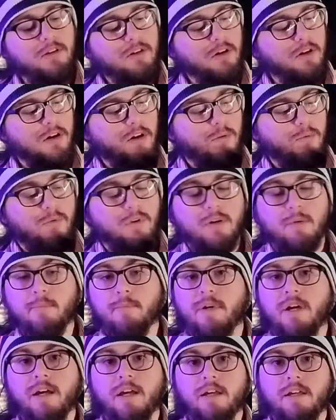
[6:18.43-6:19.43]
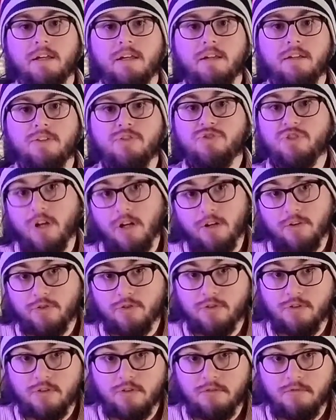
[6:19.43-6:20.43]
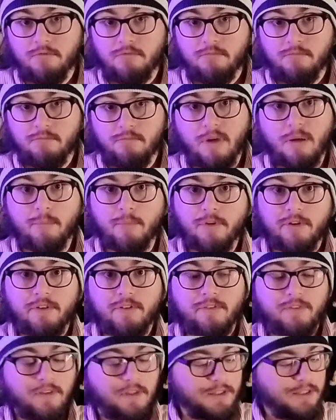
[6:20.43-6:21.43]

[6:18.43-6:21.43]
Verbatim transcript: They're one of my childhood memories.